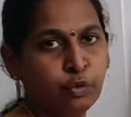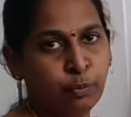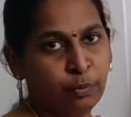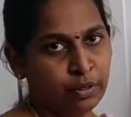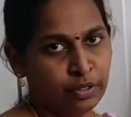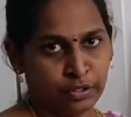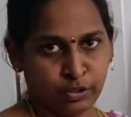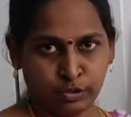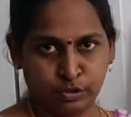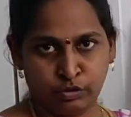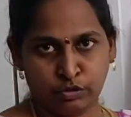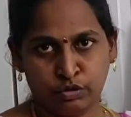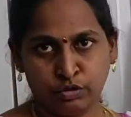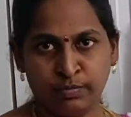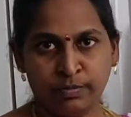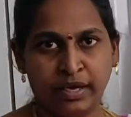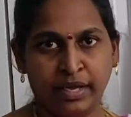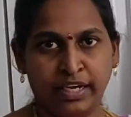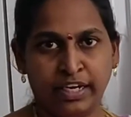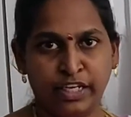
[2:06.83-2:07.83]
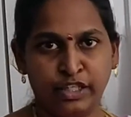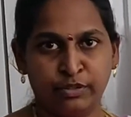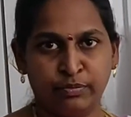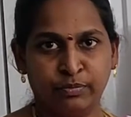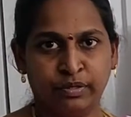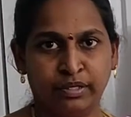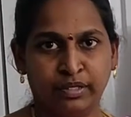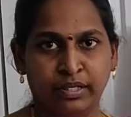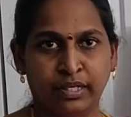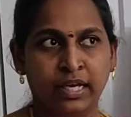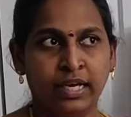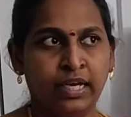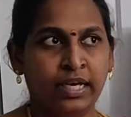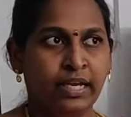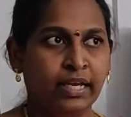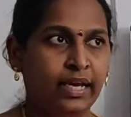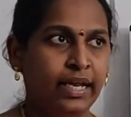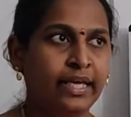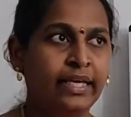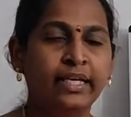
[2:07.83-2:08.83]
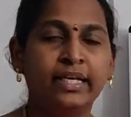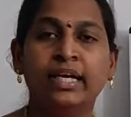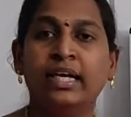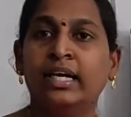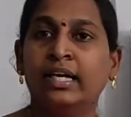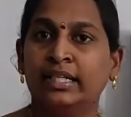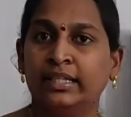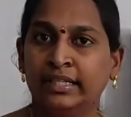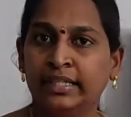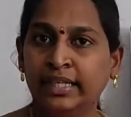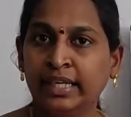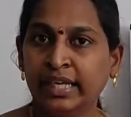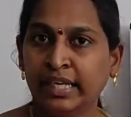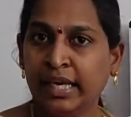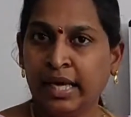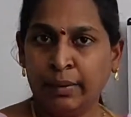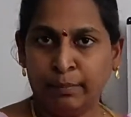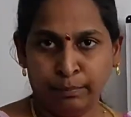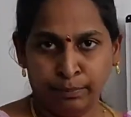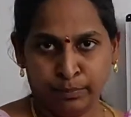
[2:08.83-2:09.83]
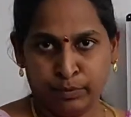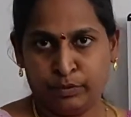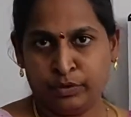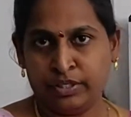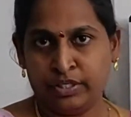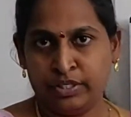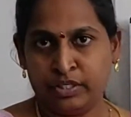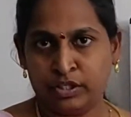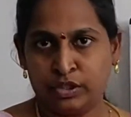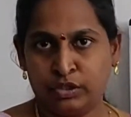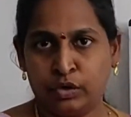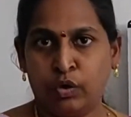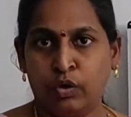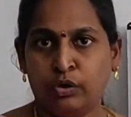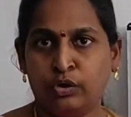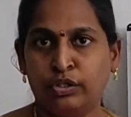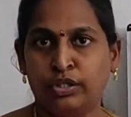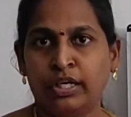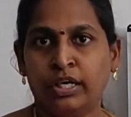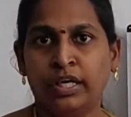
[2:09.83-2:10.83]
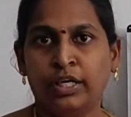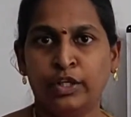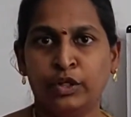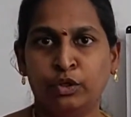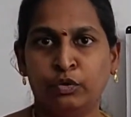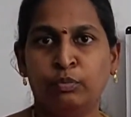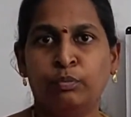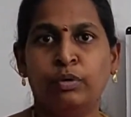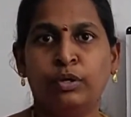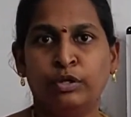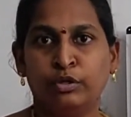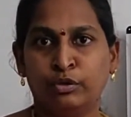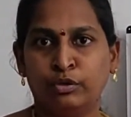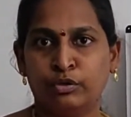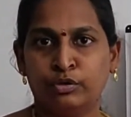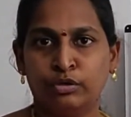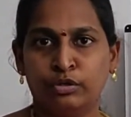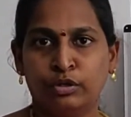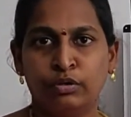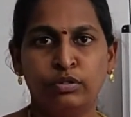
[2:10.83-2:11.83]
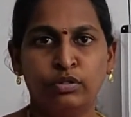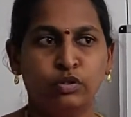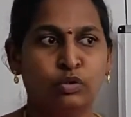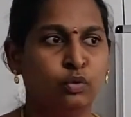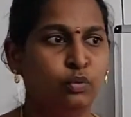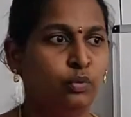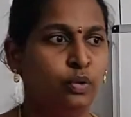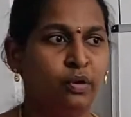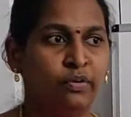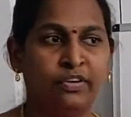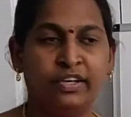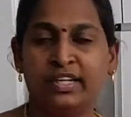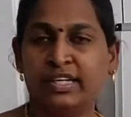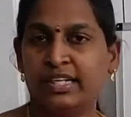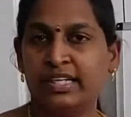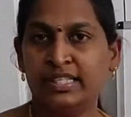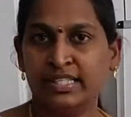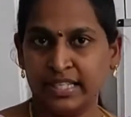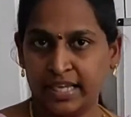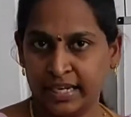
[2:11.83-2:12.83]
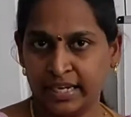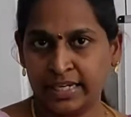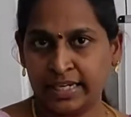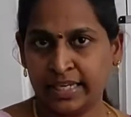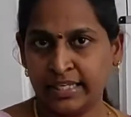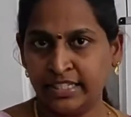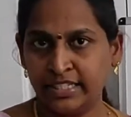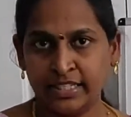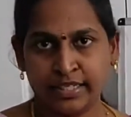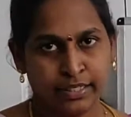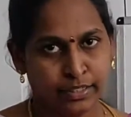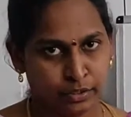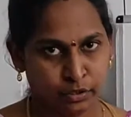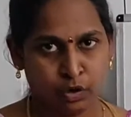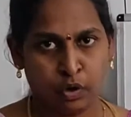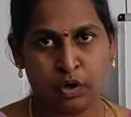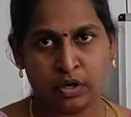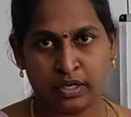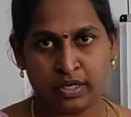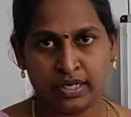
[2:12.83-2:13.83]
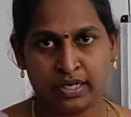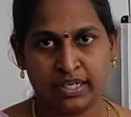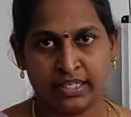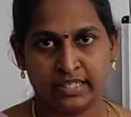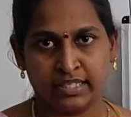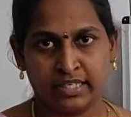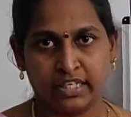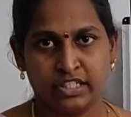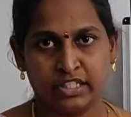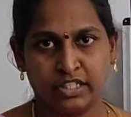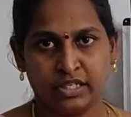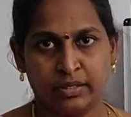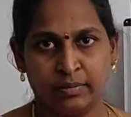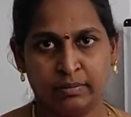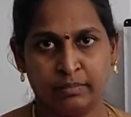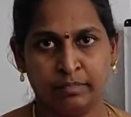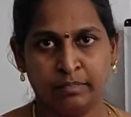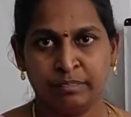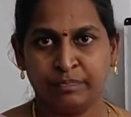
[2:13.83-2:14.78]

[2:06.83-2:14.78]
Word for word: human resource management, like the employees or the human resource whoever is engaging in the organization.